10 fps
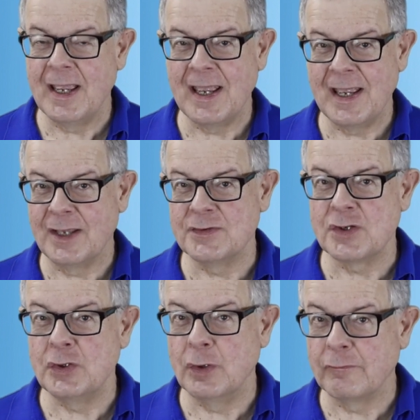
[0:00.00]

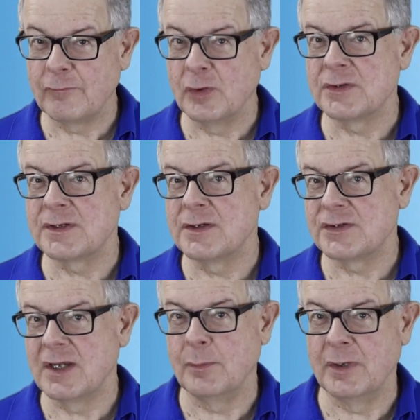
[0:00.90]
as your first
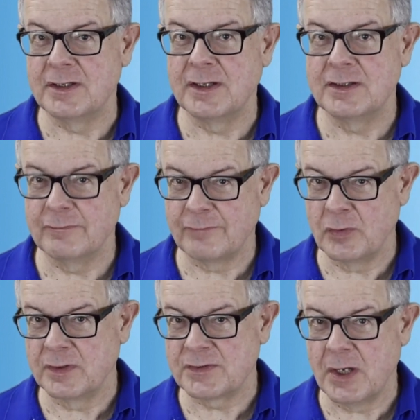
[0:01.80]
segment to
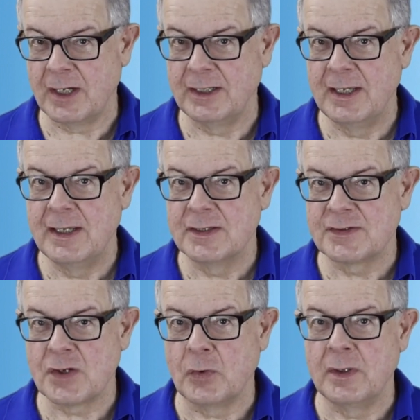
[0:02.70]
focus on.
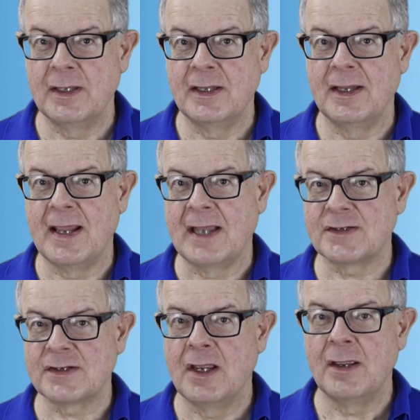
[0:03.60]
So
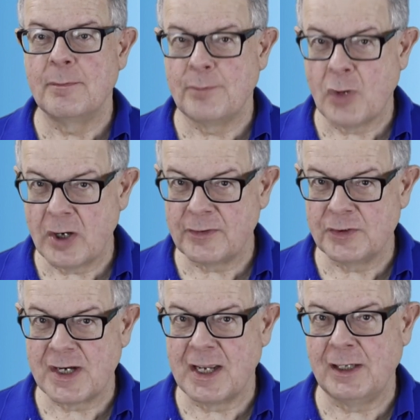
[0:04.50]
that's part of the
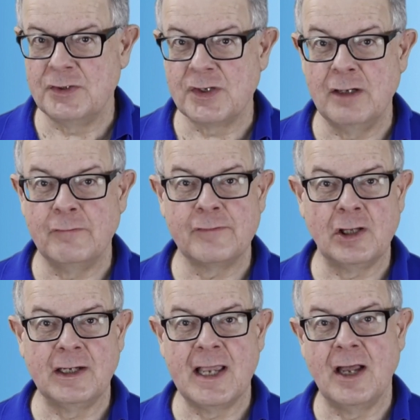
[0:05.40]
challenge in
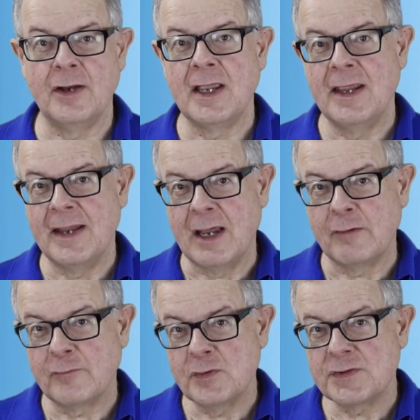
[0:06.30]
filling out that
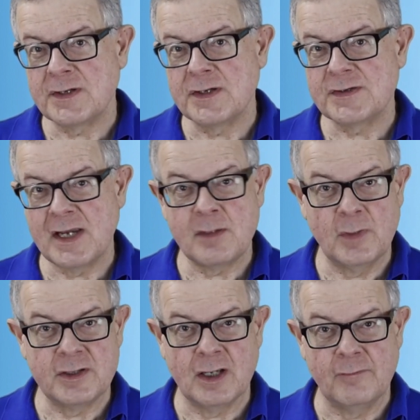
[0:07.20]
first
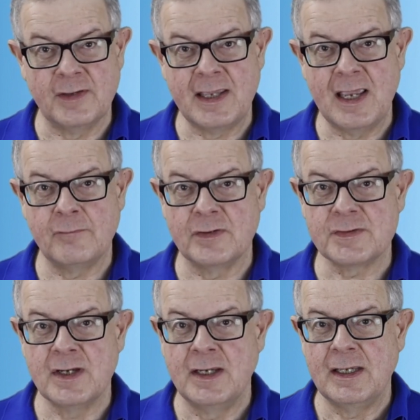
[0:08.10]
segment of the
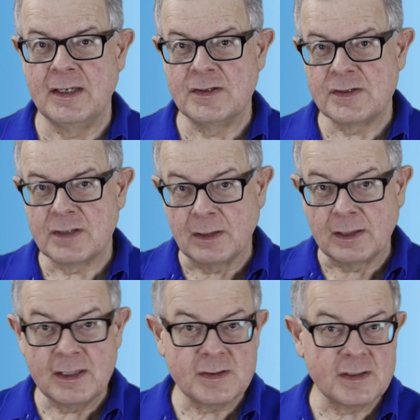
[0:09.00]
canvas is to
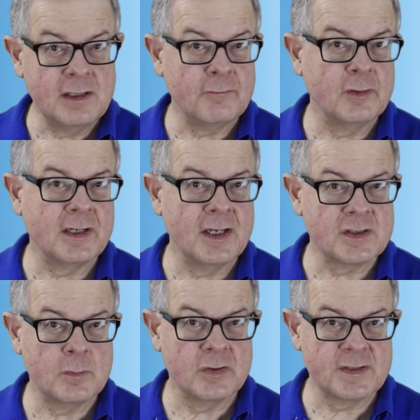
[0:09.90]
list the different
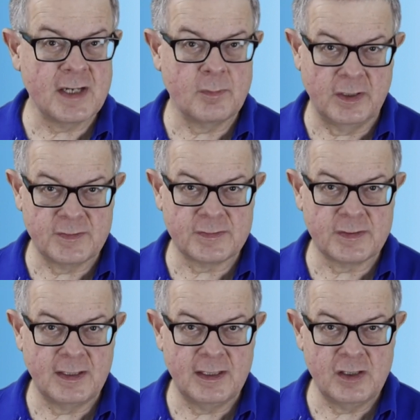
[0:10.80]
customer segments
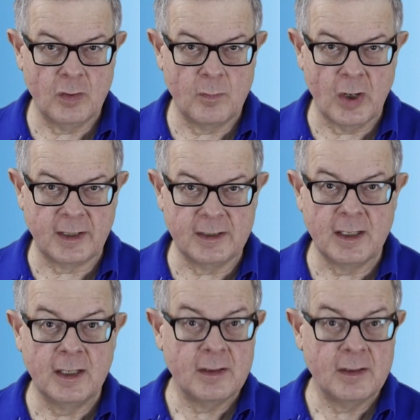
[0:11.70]
in your market,